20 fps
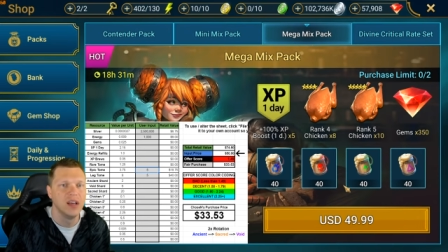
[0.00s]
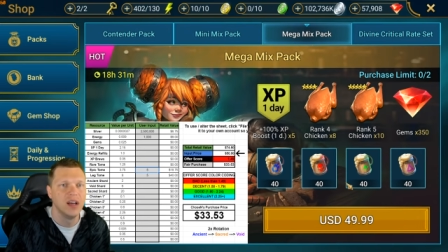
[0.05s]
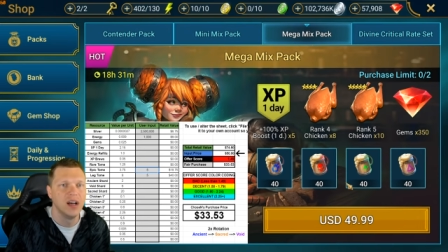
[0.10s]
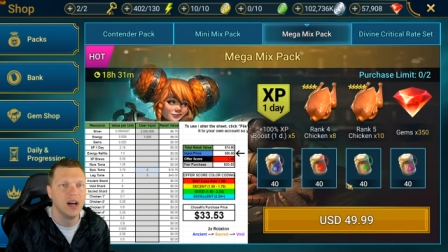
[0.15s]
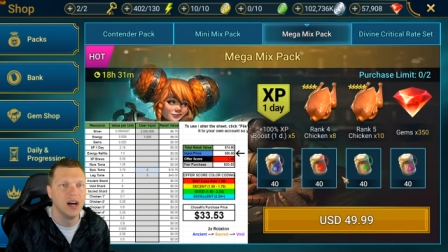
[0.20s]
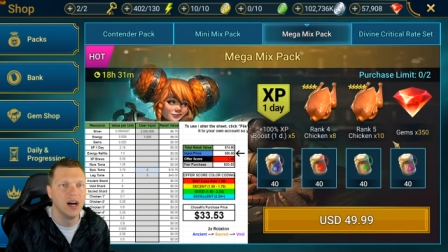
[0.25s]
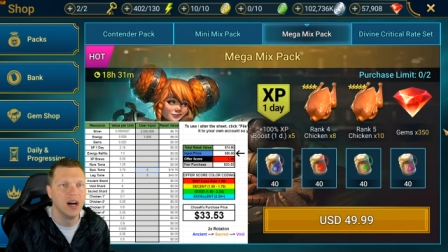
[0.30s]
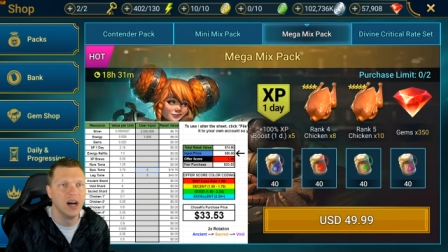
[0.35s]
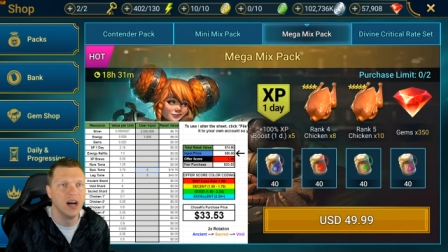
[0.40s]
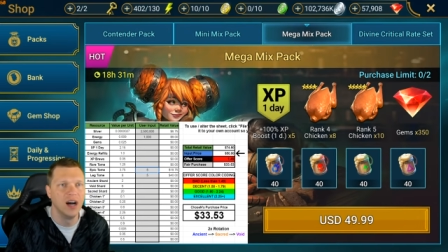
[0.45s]

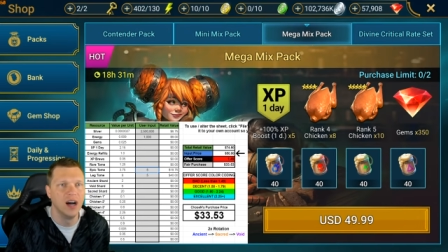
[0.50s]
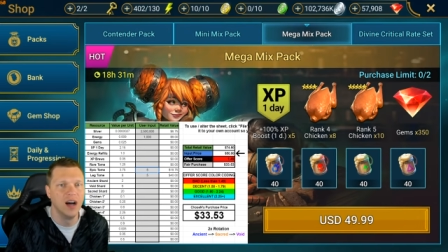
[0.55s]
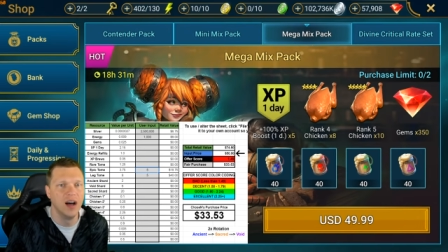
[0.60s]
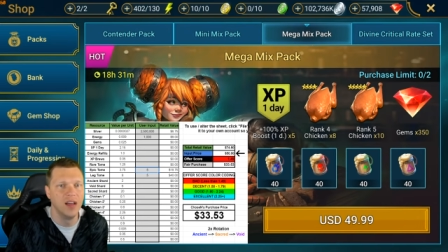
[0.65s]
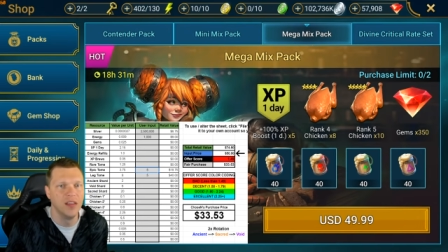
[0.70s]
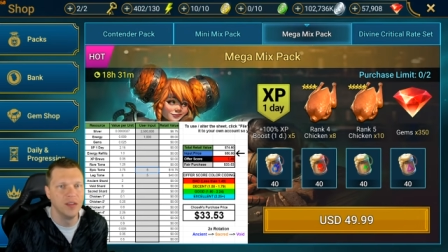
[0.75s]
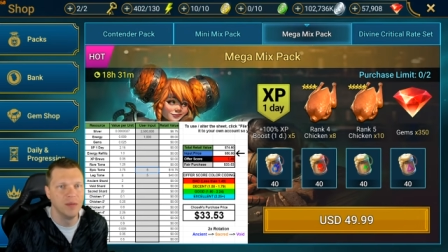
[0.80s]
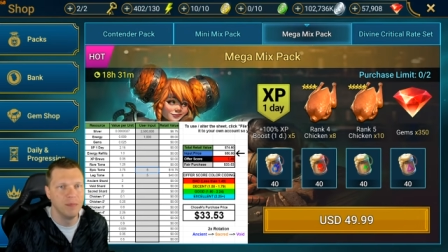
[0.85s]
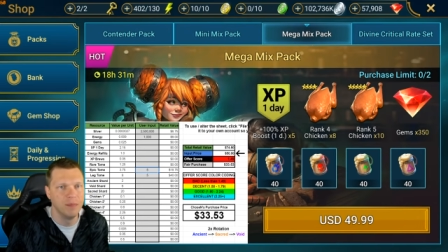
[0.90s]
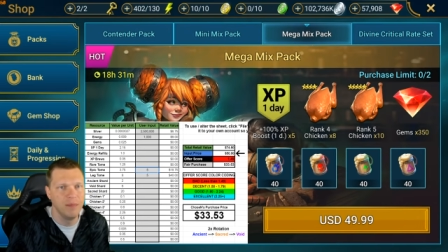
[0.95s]

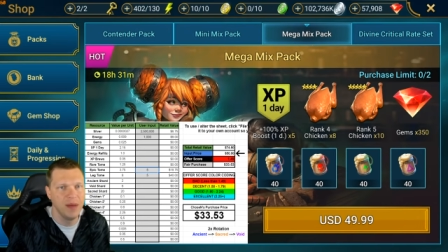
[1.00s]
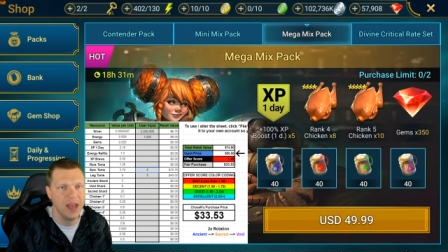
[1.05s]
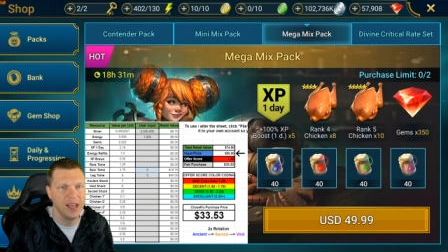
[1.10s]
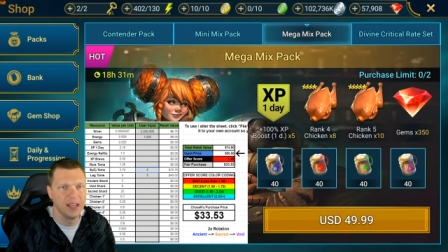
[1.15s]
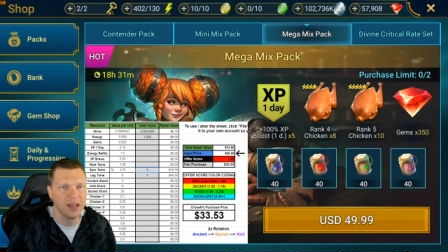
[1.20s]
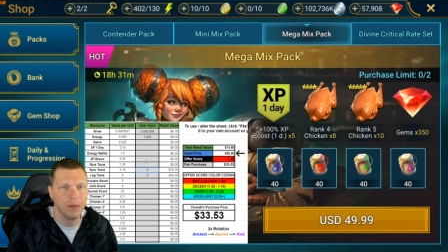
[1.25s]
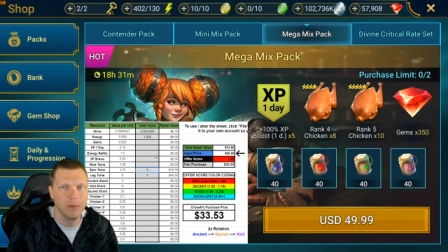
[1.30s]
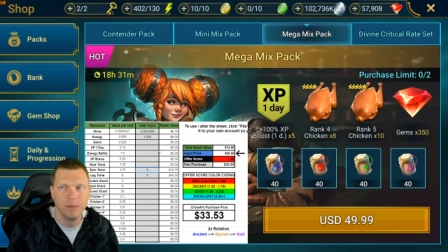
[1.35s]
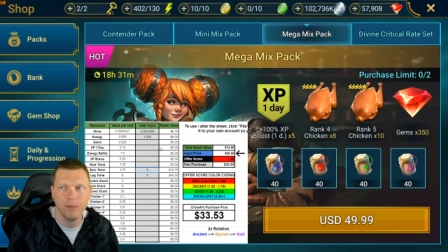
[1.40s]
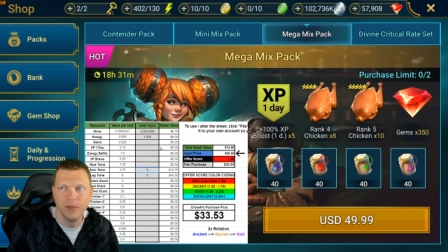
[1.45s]
Uh, the
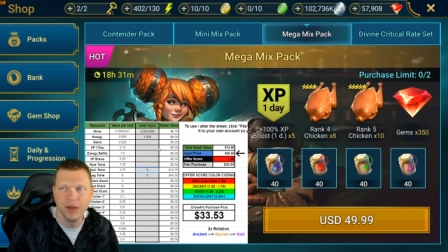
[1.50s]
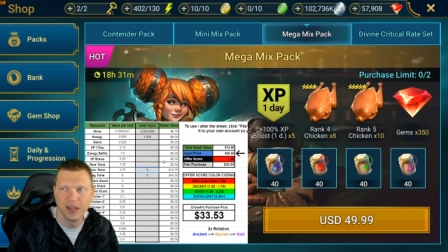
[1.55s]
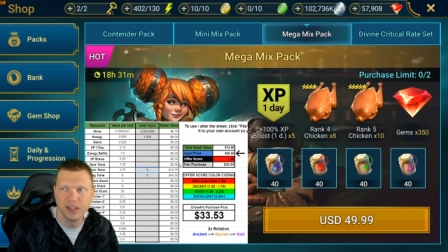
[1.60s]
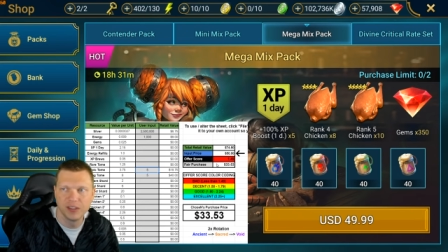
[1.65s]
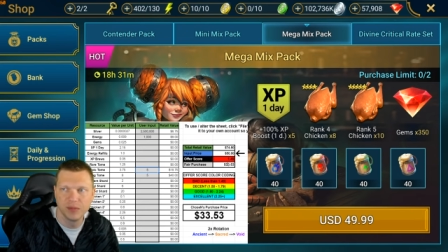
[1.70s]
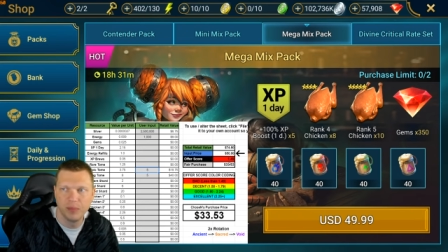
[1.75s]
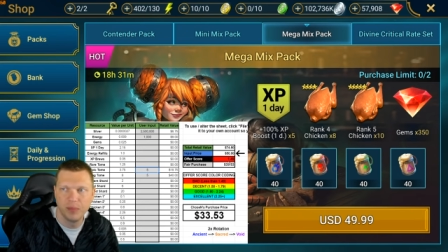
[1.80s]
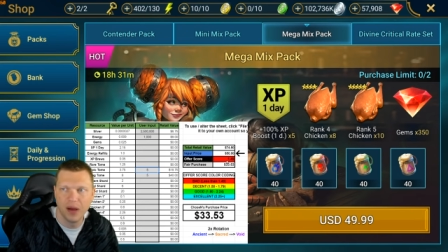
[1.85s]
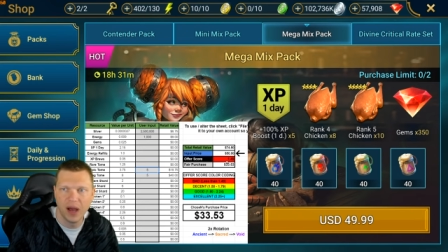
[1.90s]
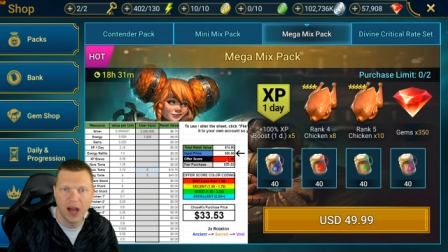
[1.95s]
Mega
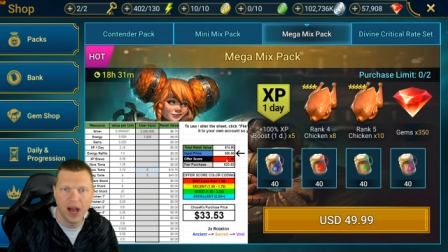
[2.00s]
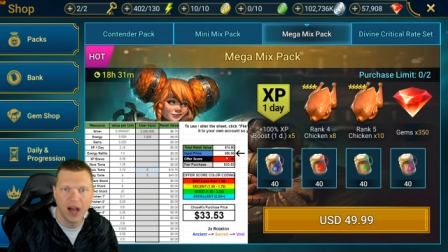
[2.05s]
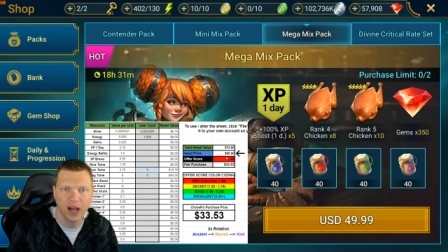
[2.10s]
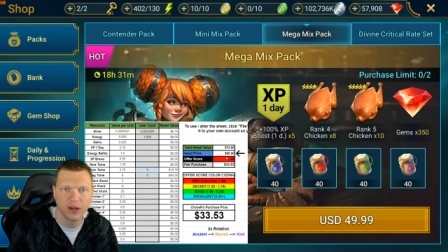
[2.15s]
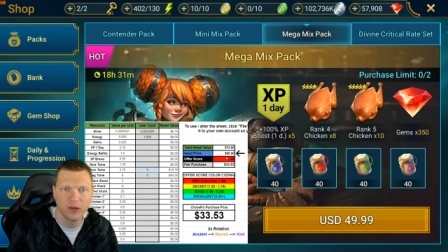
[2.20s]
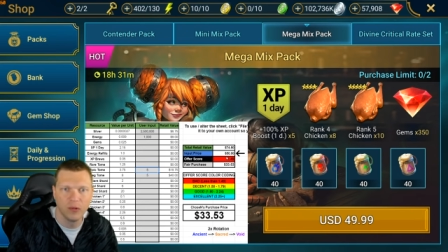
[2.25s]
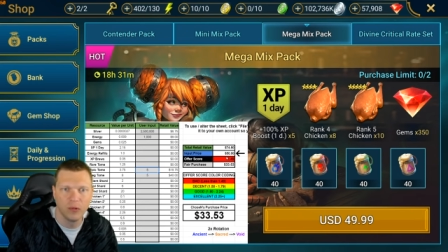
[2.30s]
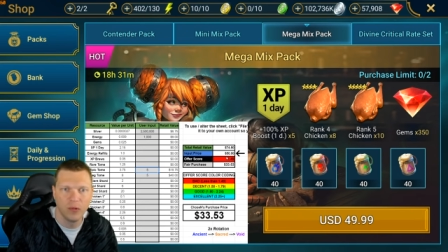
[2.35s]
Mix Pack,